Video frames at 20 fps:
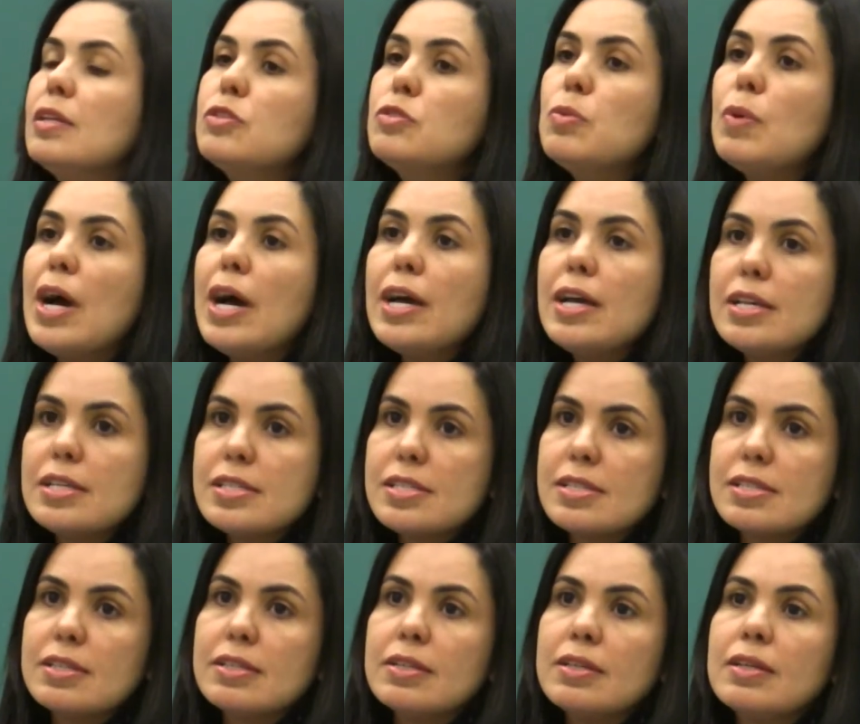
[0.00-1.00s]

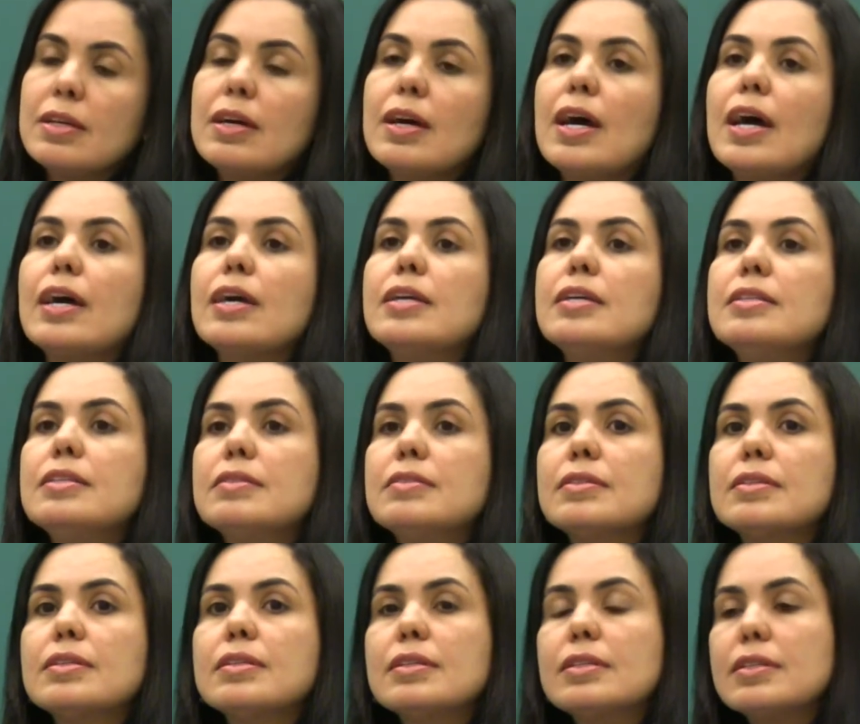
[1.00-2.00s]
Twice, I
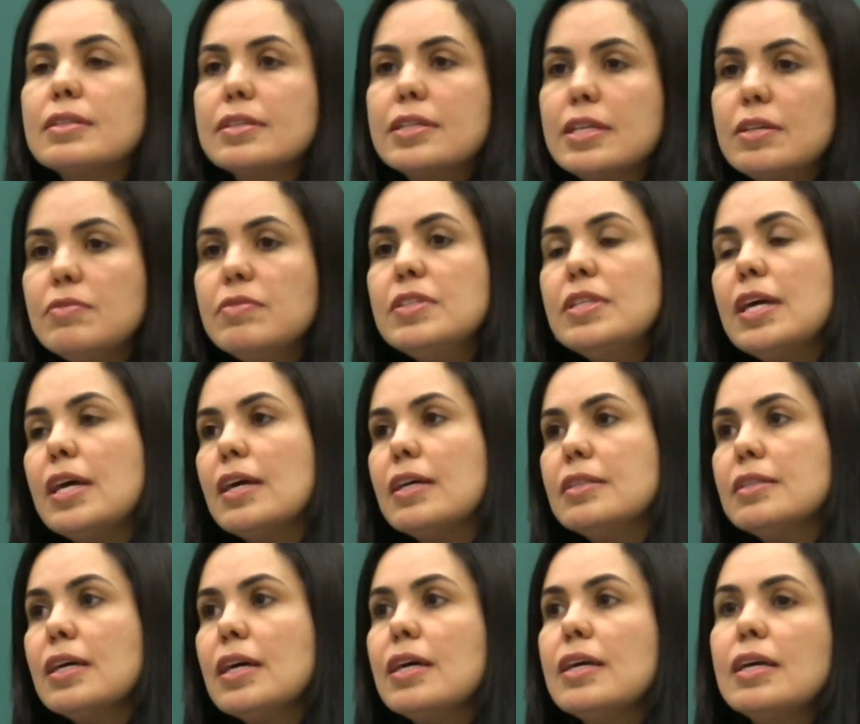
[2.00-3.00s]
give them
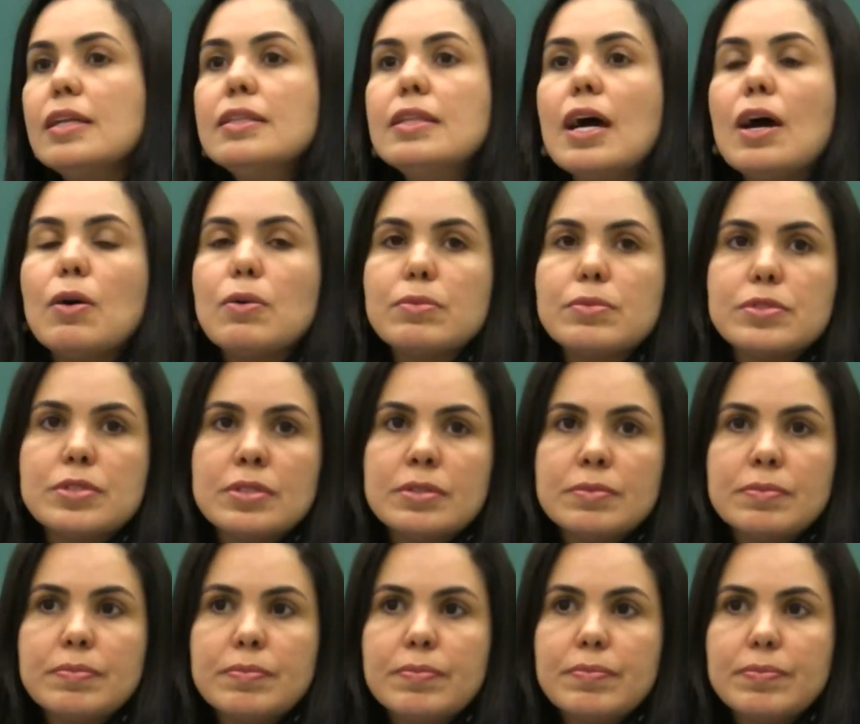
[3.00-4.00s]
a handout
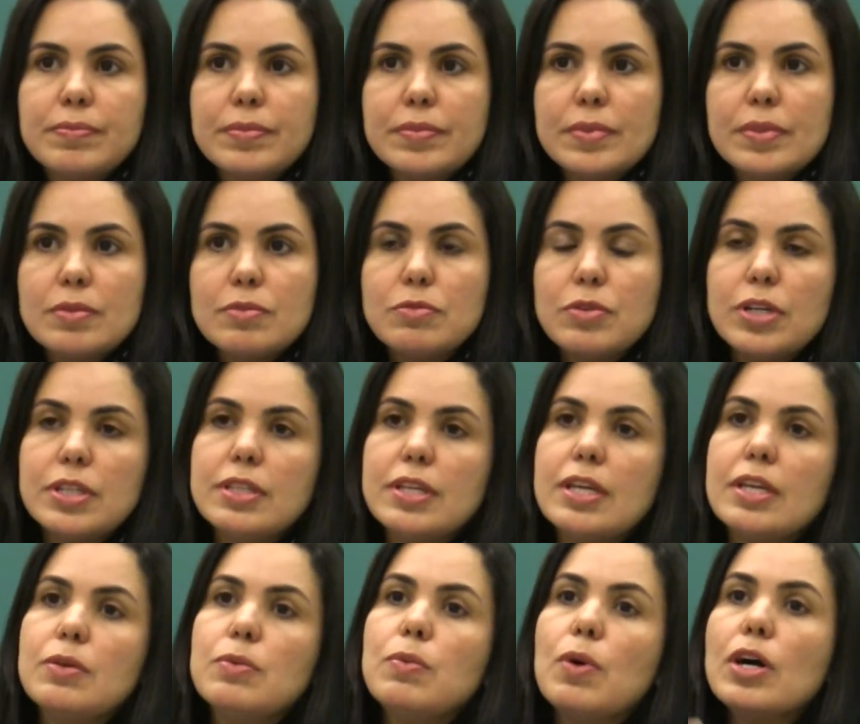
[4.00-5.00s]
for
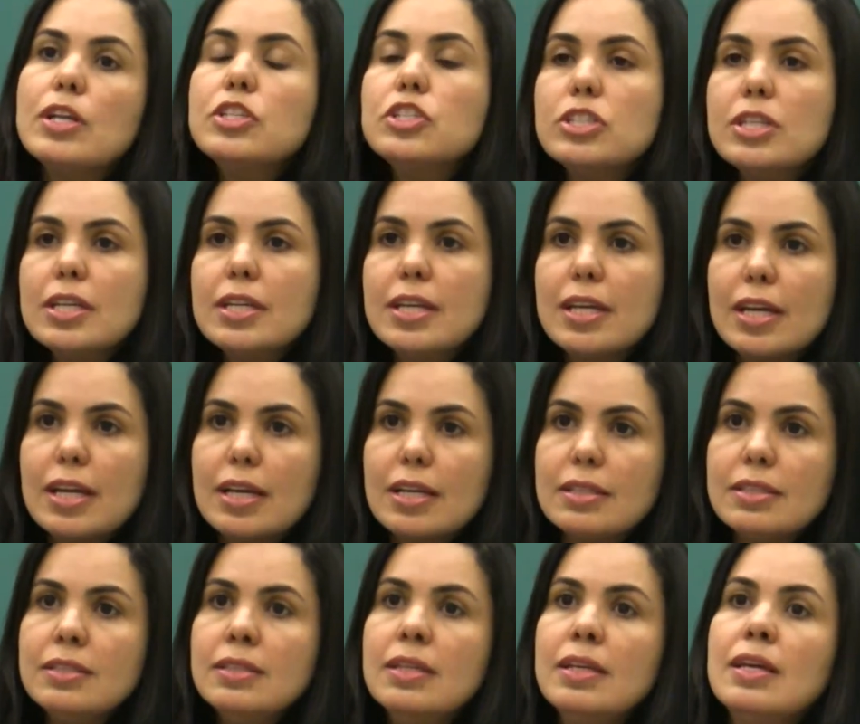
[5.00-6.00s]
they watch
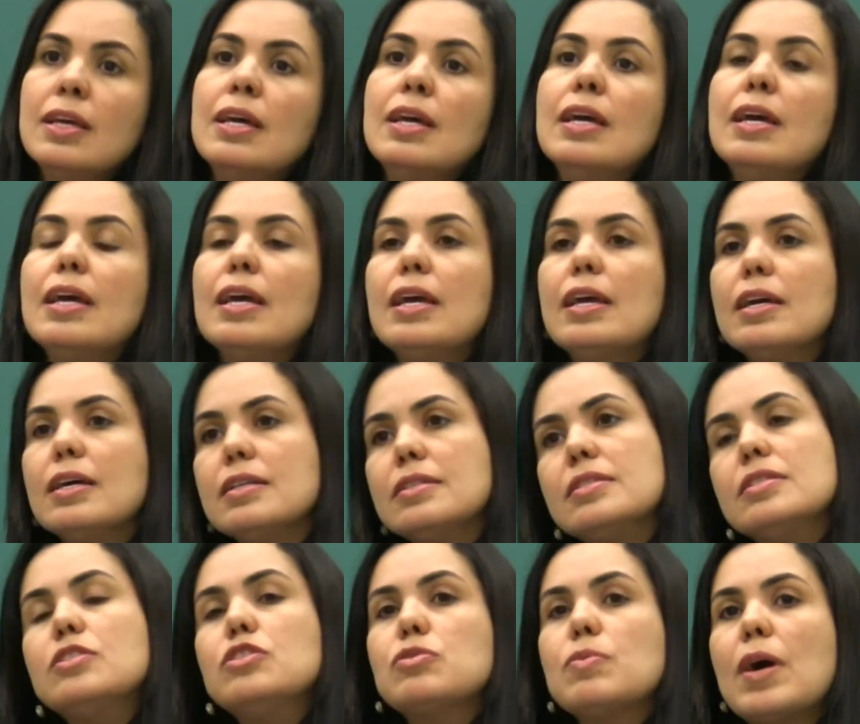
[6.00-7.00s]
again and
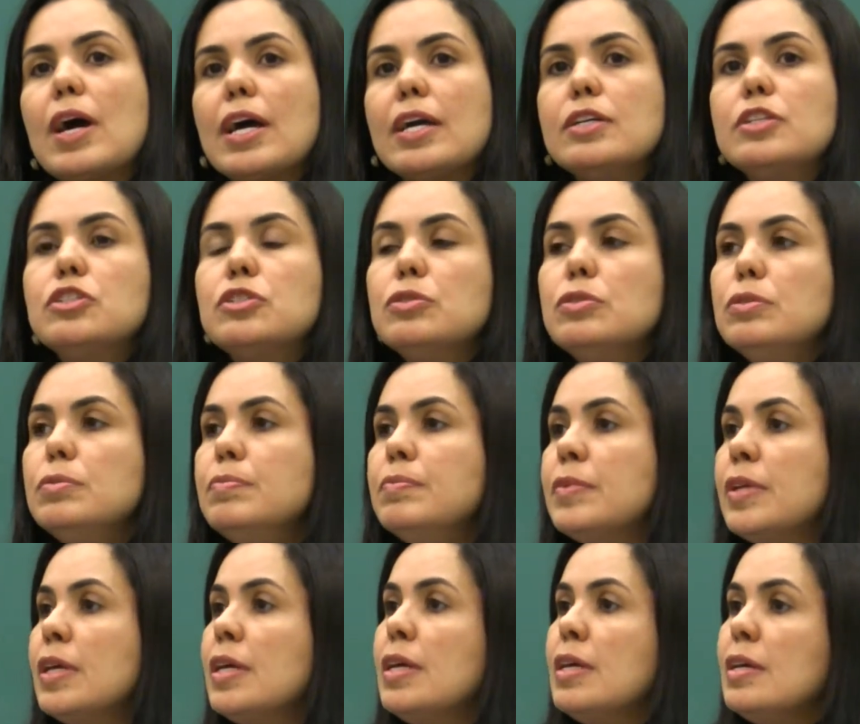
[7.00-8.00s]
try to
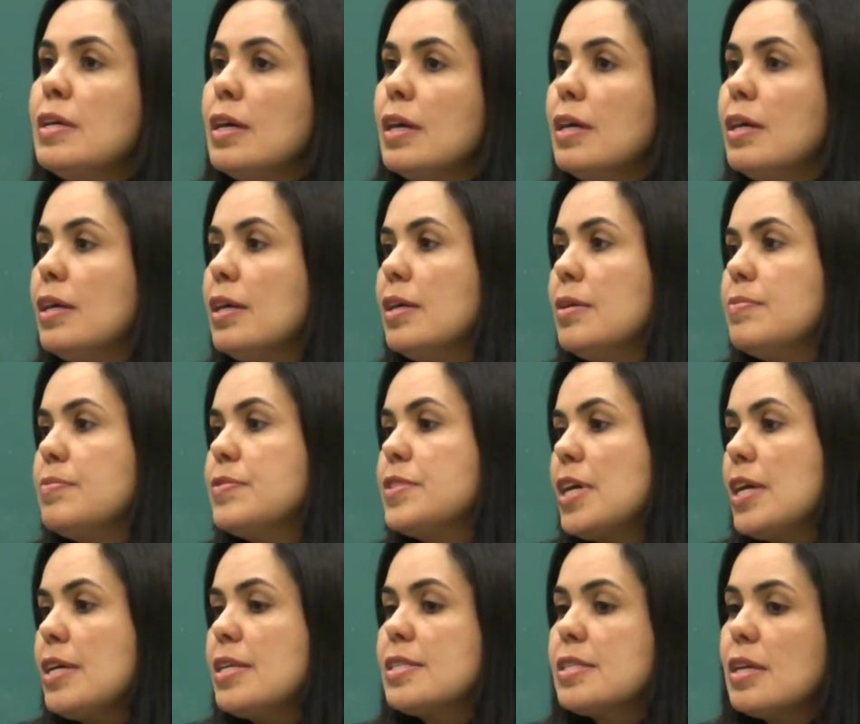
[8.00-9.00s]

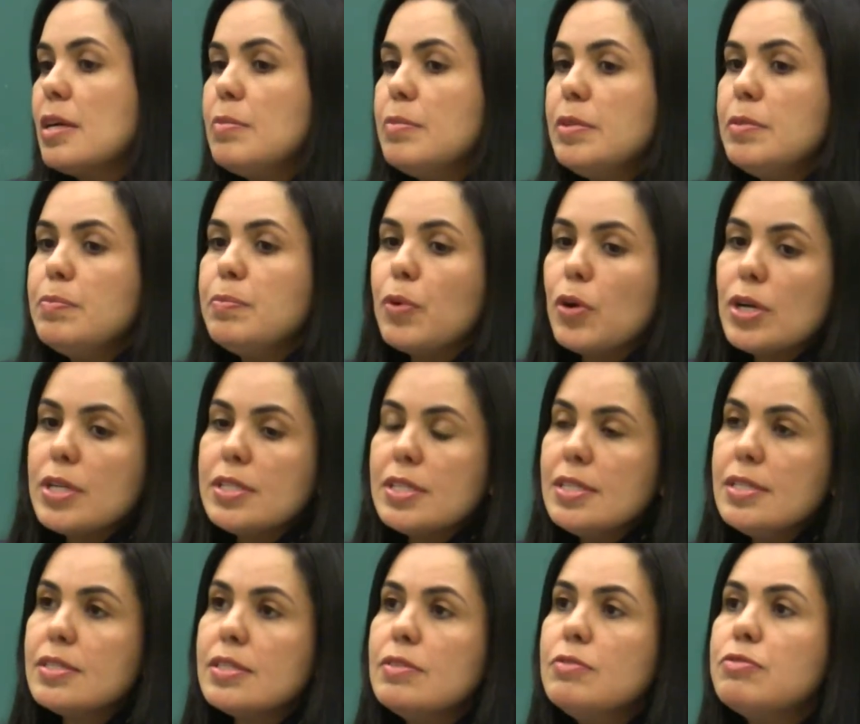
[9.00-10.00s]
take some
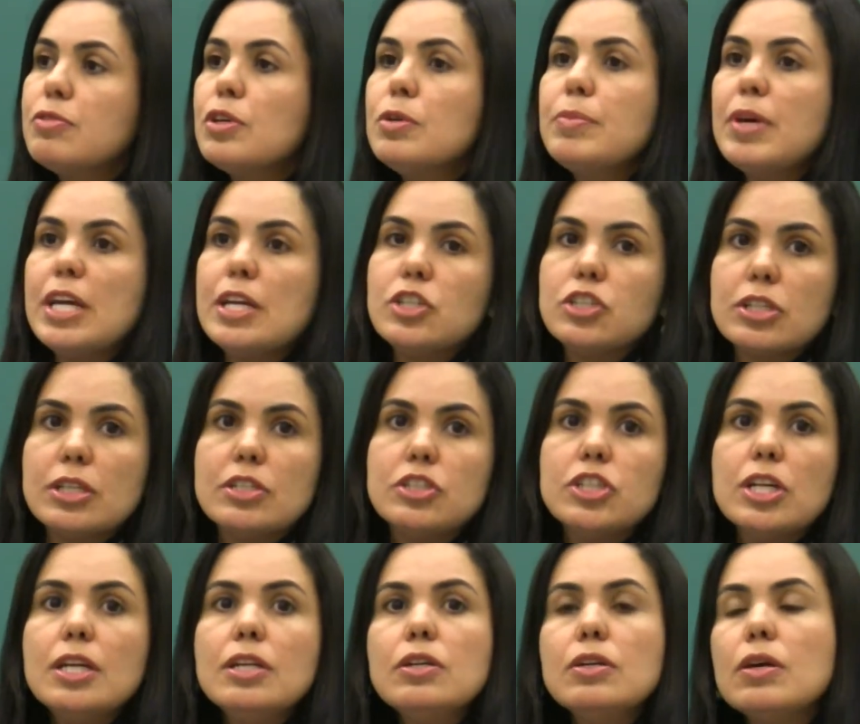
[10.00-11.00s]
important information,
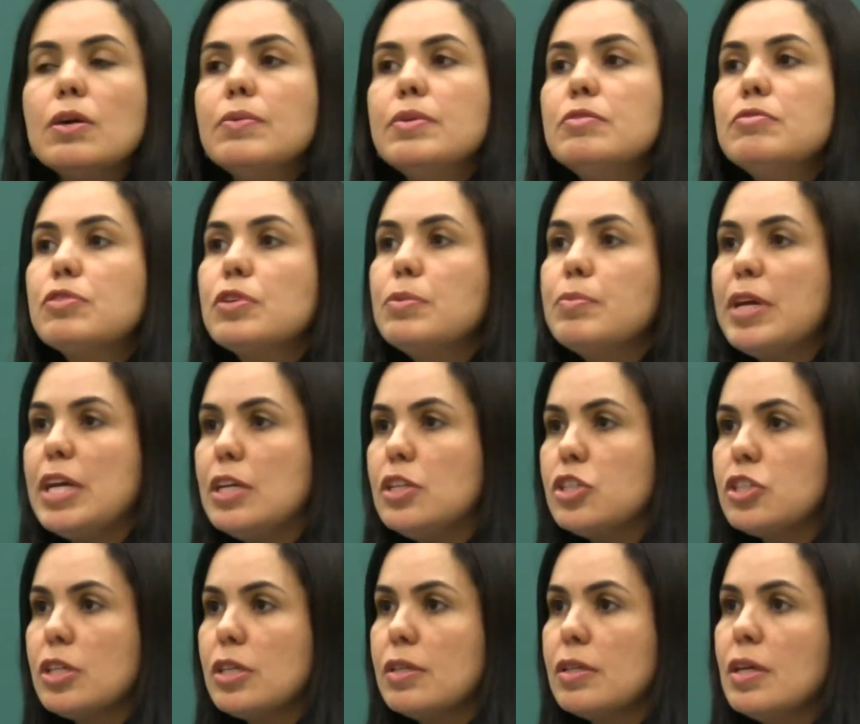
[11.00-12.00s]
general
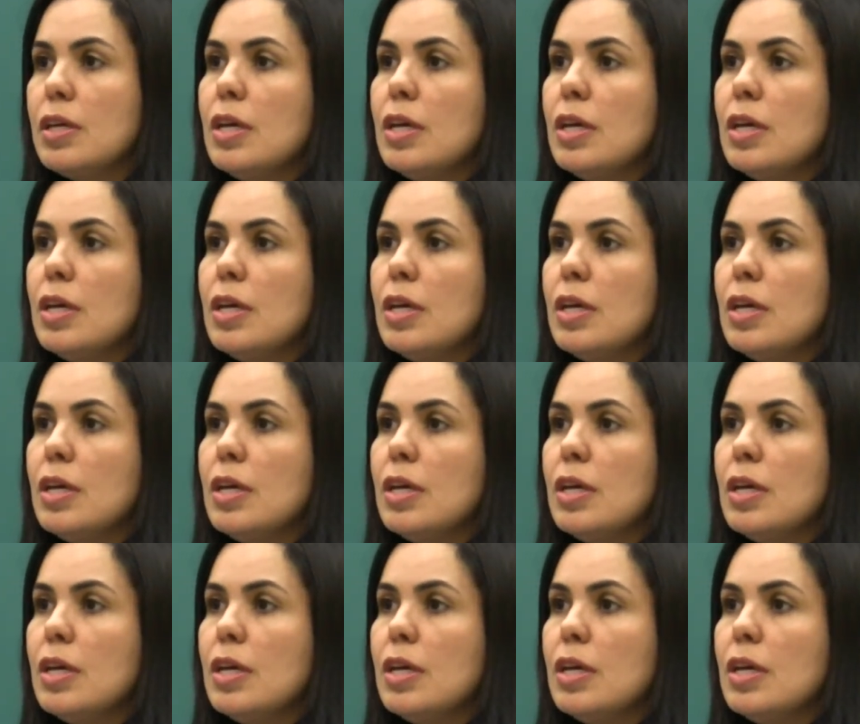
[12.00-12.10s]
information.